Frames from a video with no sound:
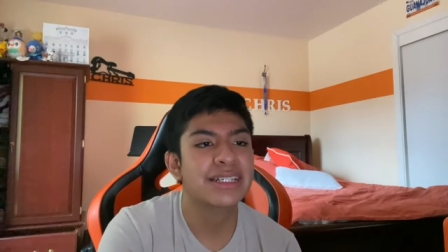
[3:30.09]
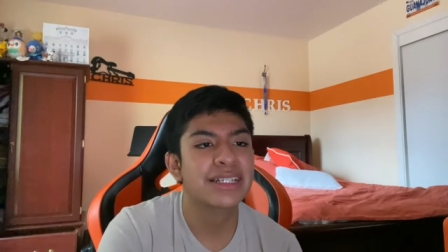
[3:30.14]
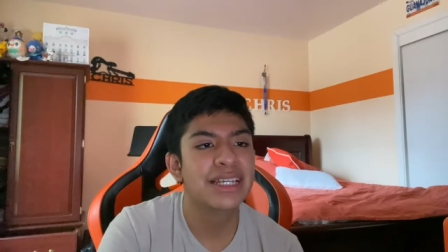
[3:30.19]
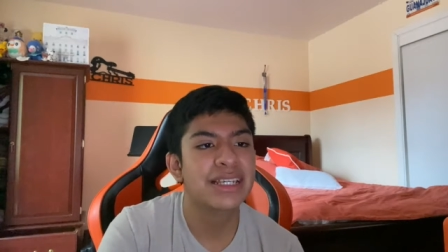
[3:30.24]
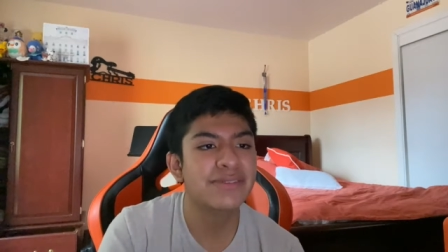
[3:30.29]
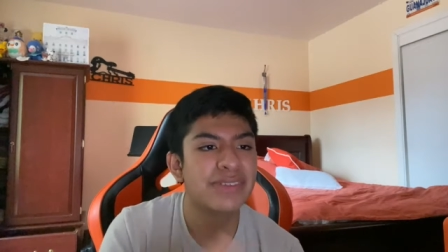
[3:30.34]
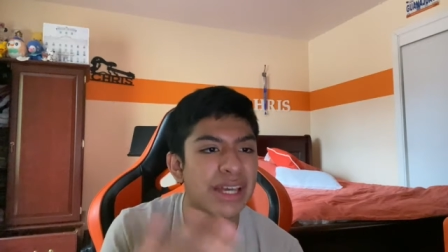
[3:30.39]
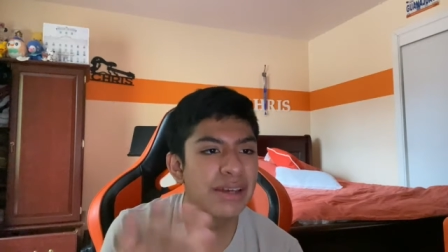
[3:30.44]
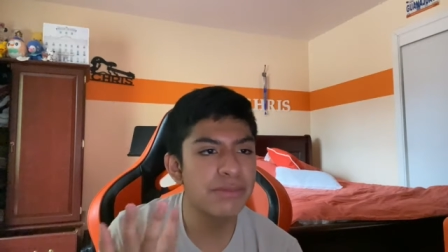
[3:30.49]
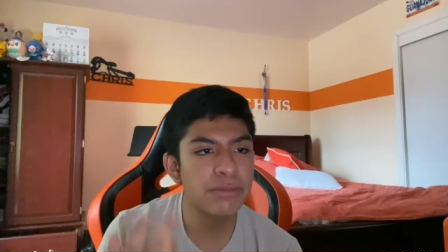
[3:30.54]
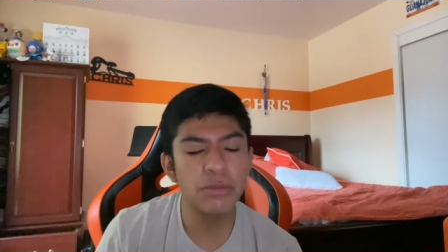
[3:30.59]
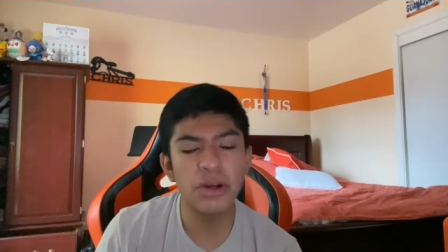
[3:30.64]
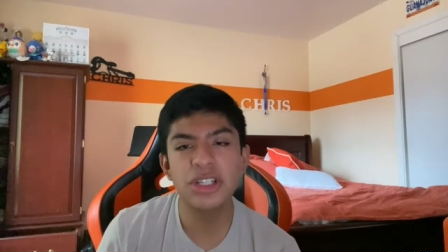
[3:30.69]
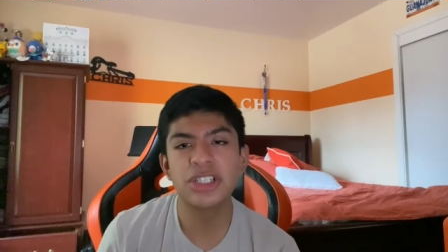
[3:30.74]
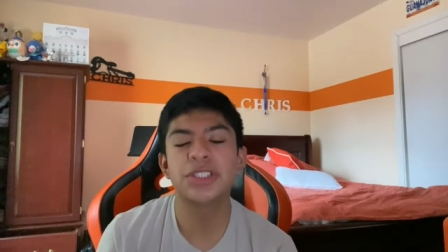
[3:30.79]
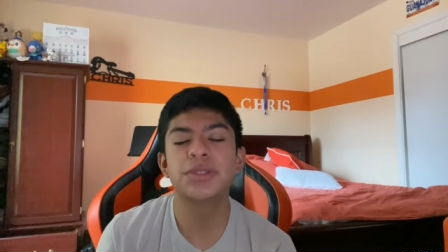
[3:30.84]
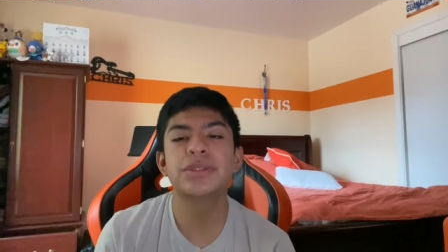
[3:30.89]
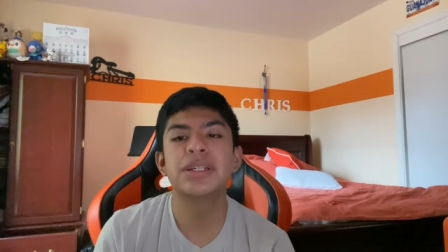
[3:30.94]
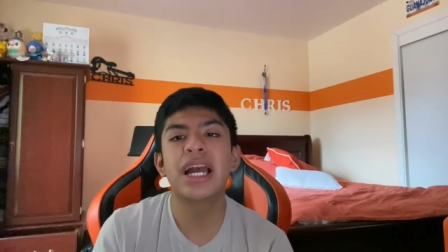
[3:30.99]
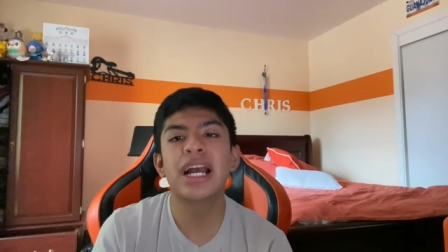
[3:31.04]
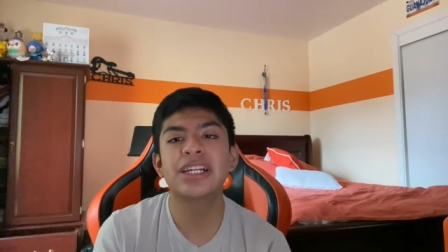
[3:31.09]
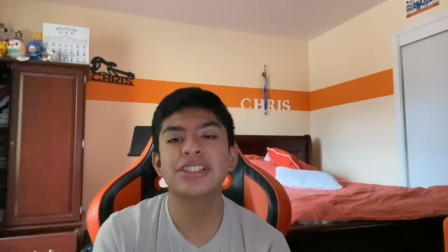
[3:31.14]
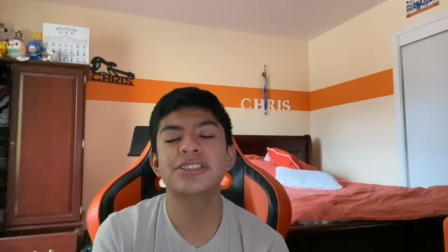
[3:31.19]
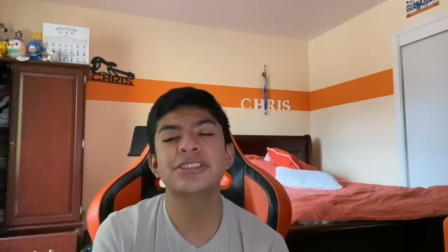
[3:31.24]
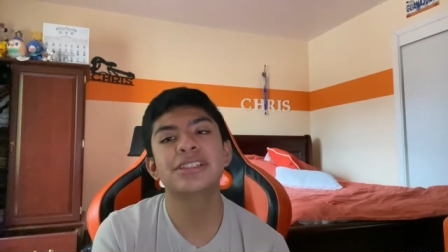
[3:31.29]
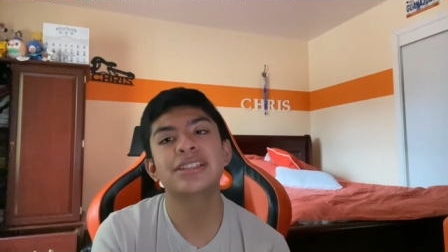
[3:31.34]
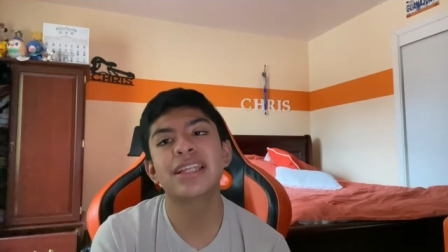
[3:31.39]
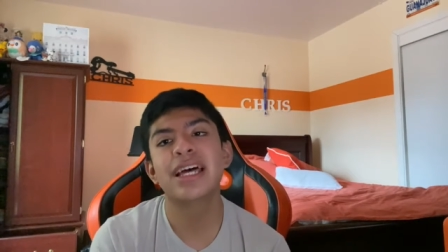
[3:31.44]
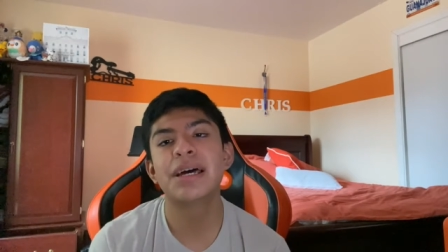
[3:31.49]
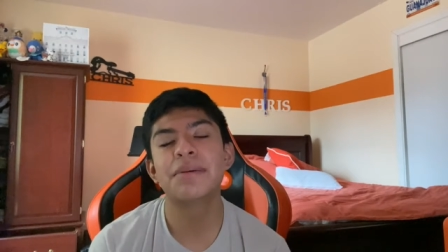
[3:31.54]
If you haven't watched the reaction
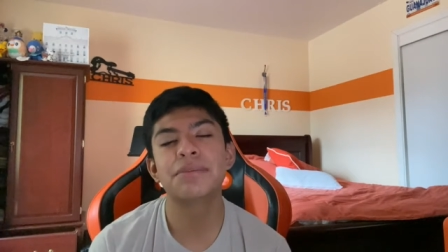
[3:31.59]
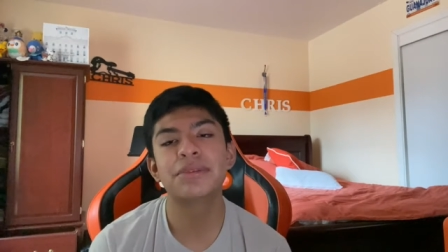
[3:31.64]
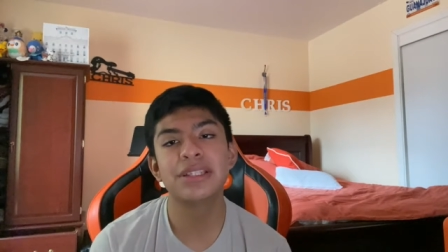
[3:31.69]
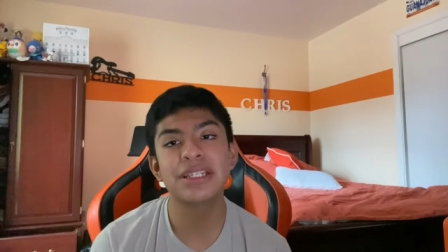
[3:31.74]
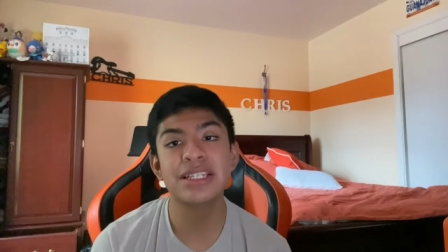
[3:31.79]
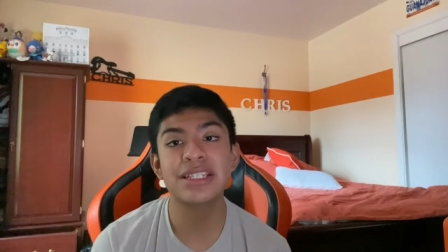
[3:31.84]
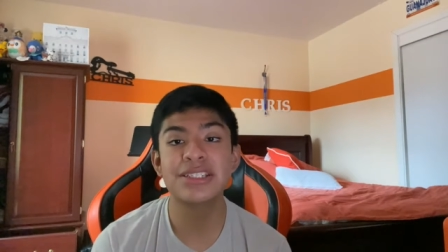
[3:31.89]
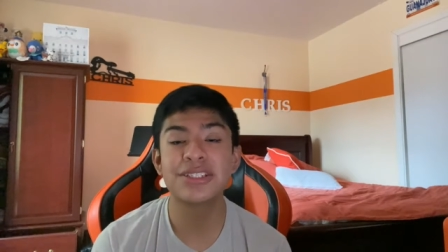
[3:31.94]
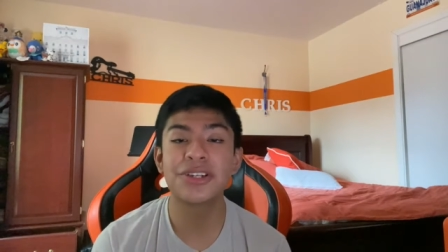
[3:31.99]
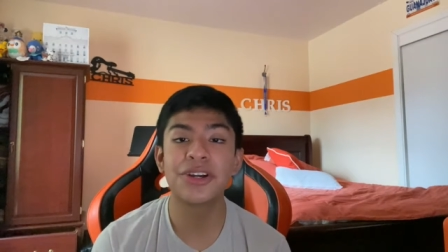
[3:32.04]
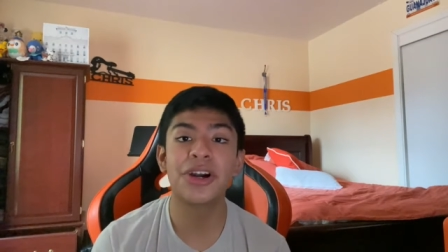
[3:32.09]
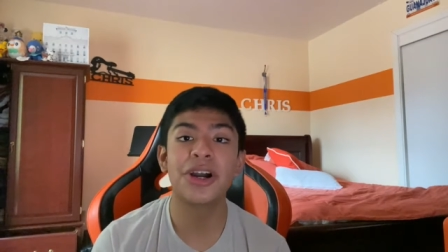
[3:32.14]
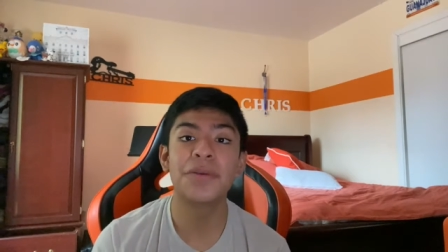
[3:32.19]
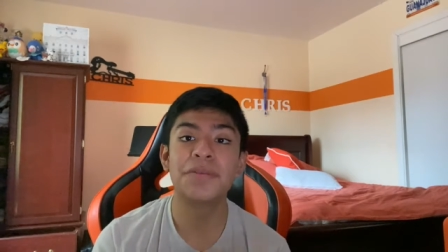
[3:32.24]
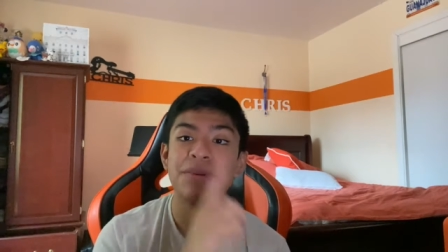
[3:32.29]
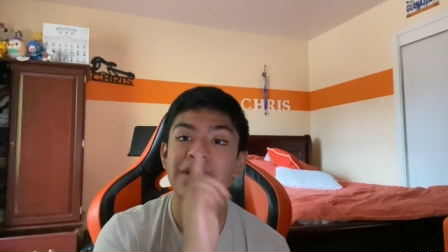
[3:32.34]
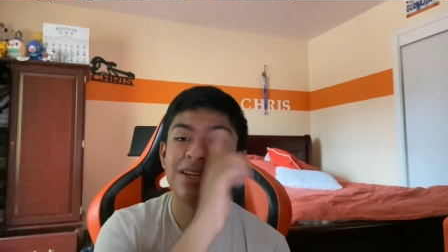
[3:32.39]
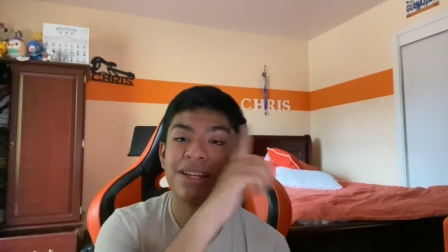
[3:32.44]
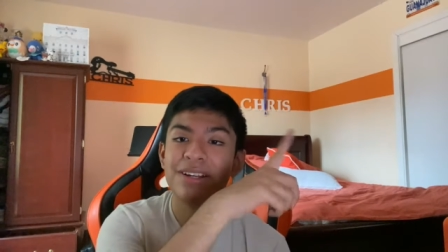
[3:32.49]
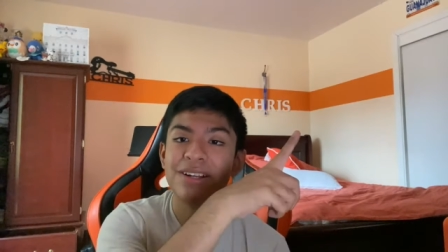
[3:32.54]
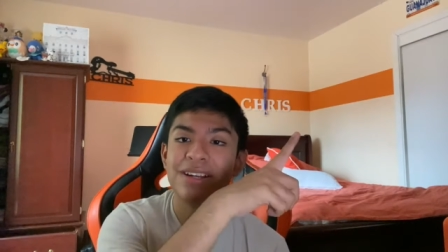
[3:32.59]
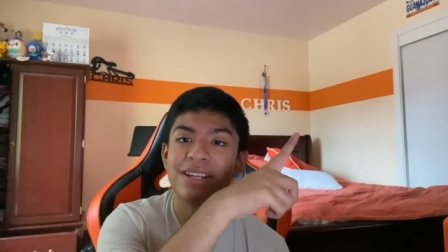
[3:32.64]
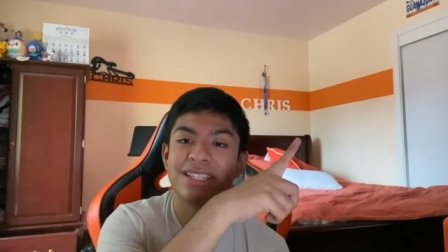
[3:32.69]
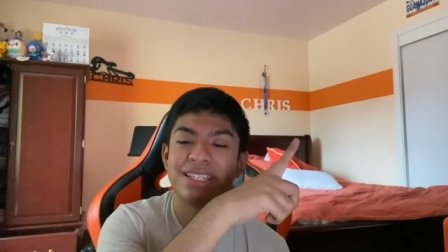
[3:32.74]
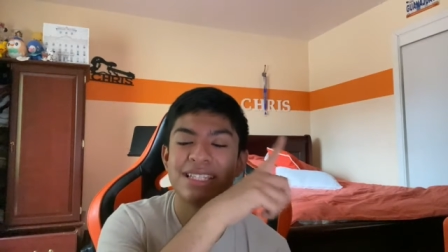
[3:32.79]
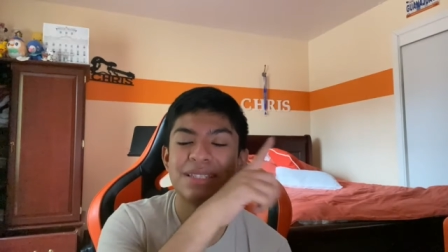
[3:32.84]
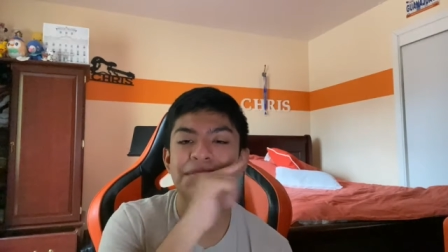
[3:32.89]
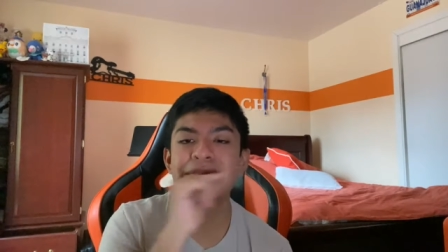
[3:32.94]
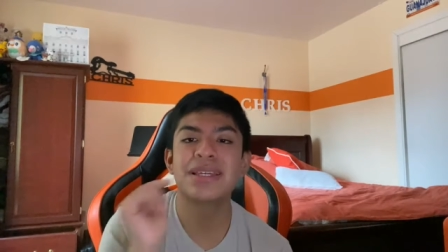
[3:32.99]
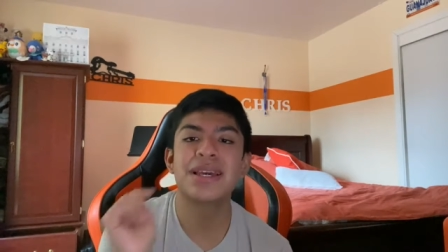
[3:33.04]
to that, please go up here. It's
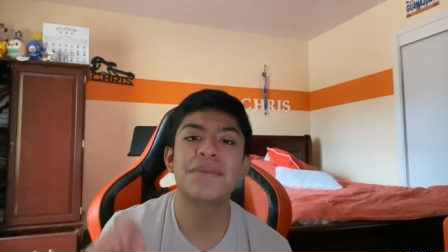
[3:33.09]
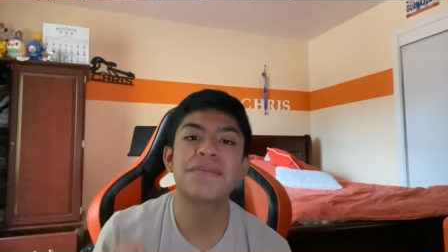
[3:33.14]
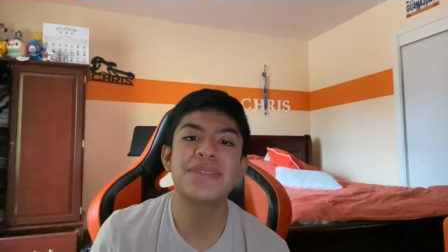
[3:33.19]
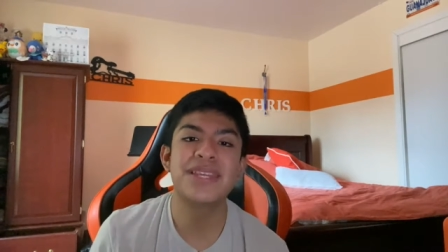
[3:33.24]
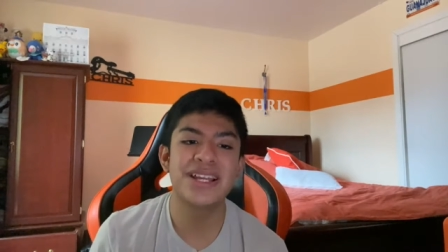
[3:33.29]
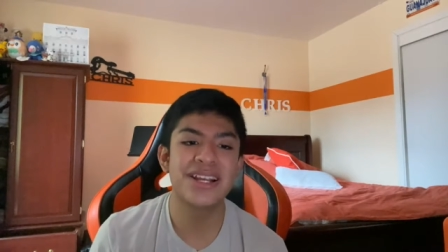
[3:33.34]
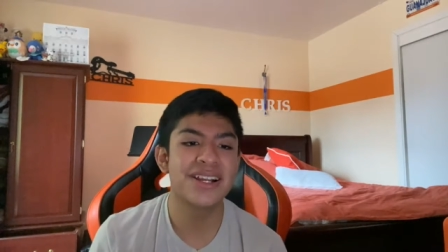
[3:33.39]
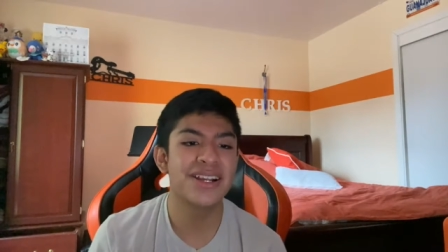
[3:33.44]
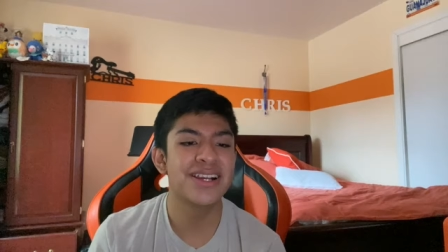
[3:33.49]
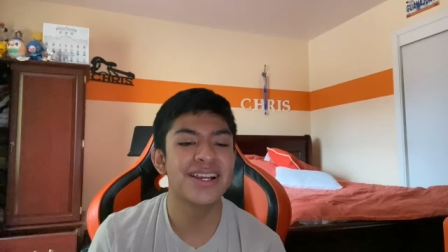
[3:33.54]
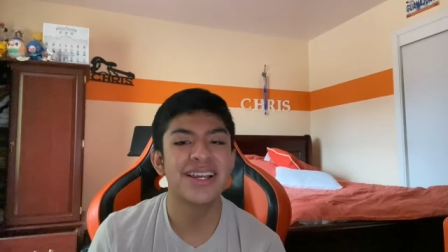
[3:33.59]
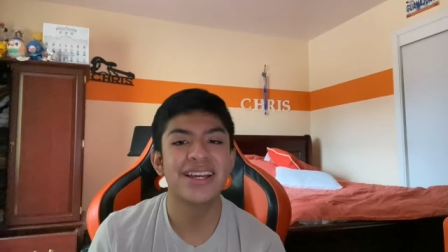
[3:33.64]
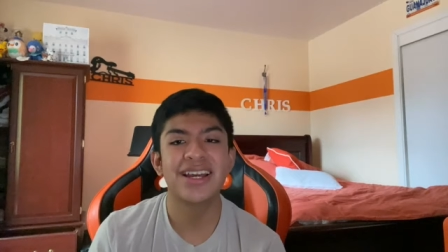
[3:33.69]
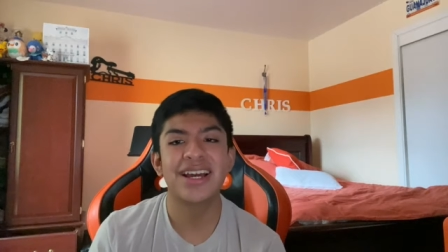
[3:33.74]
going to be up there.